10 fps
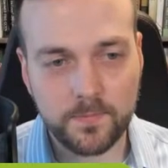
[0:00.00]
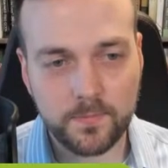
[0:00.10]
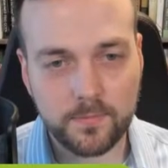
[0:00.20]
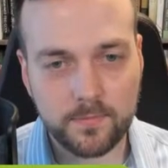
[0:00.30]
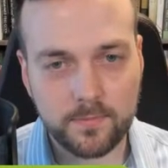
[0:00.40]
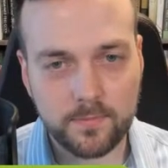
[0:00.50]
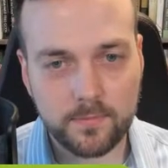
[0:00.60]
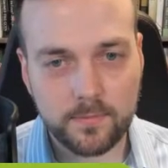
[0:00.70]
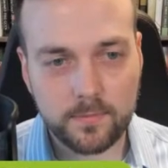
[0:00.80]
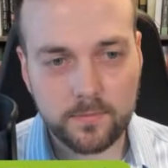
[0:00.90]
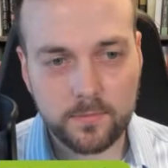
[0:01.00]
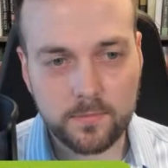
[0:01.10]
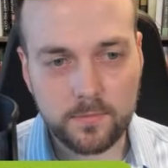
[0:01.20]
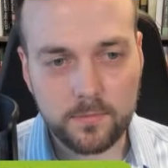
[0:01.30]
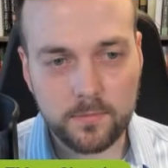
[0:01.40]

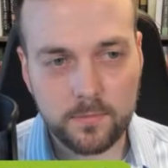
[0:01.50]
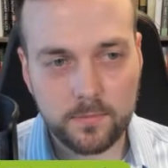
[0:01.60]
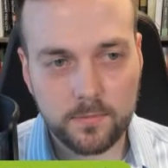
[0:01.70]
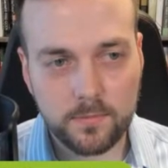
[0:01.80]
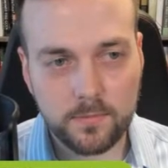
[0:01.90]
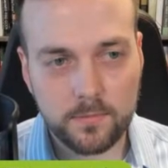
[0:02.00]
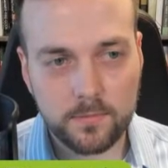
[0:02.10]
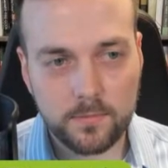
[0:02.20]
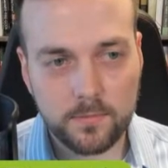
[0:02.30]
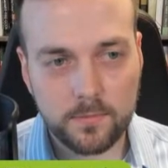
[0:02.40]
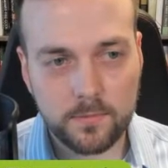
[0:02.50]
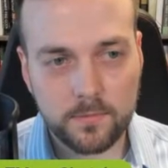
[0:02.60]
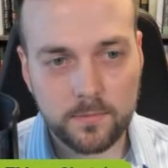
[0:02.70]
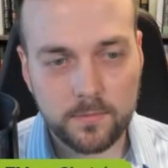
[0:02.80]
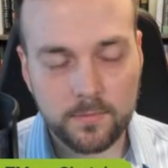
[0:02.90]

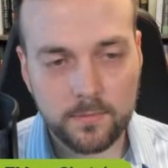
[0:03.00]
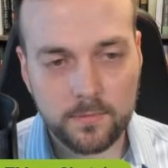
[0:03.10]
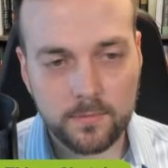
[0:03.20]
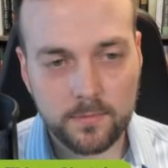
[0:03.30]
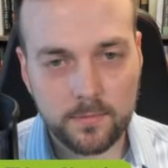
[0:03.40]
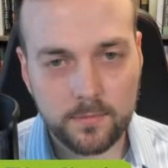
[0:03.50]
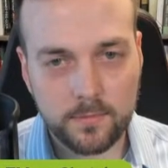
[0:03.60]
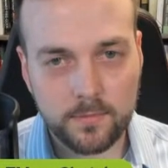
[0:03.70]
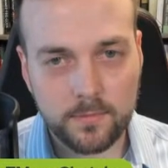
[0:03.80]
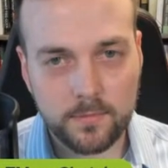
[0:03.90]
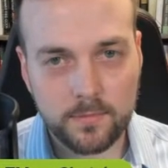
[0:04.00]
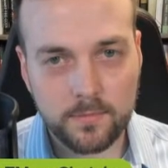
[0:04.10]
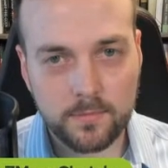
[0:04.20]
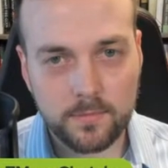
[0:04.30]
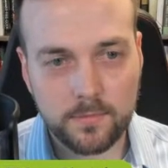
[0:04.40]

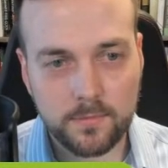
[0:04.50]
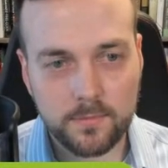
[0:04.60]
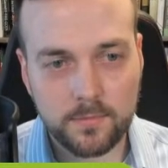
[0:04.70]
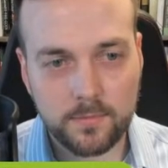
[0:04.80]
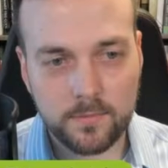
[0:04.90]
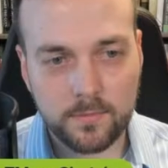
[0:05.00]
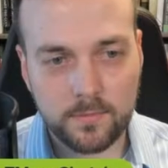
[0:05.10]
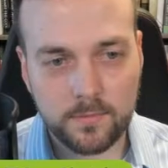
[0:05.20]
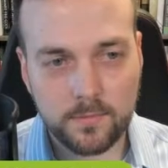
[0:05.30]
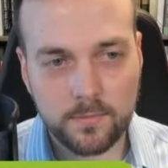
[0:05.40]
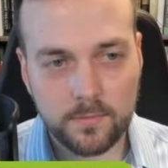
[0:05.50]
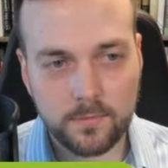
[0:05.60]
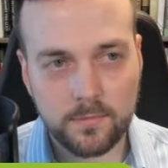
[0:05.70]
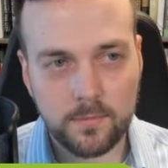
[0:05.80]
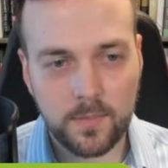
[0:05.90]

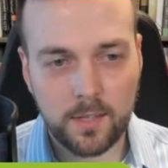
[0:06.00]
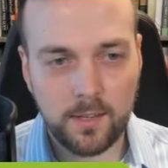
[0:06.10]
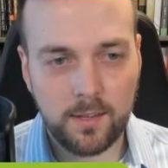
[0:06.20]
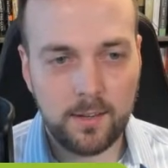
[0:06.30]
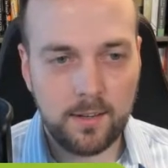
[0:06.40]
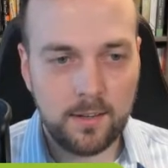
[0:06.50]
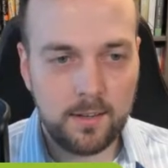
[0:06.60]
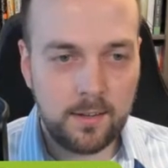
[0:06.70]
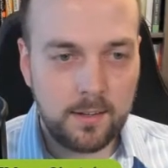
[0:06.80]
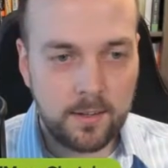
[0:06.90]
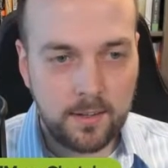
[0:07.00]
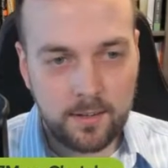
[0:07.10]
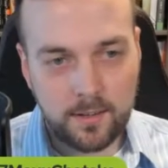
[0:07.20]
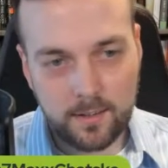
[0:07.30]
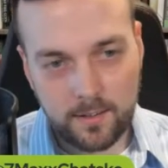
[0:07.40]

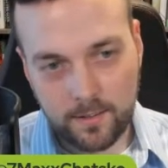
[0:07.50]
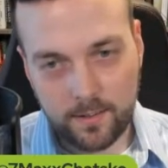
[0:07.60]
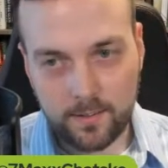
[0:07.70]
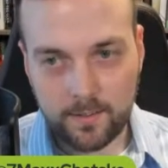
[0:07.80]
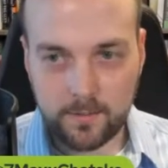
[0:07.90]
This person isn't speaking.